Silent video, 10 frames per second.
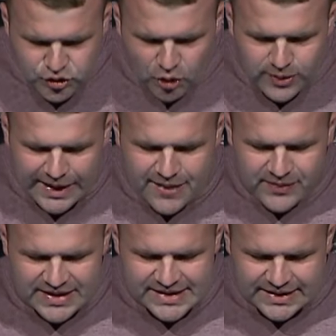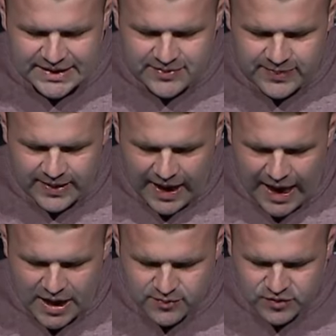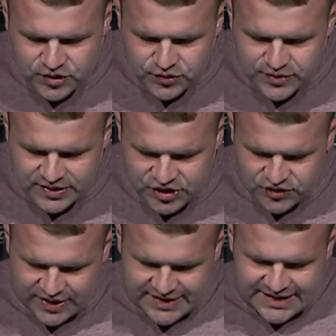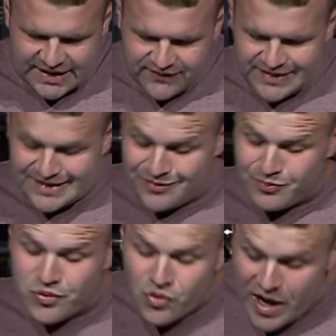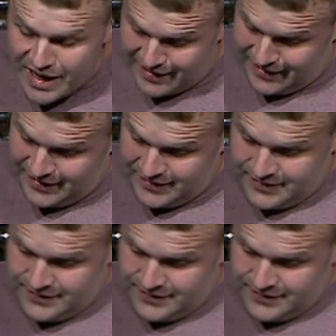you don't let me sleep. I am too distressed even to pray.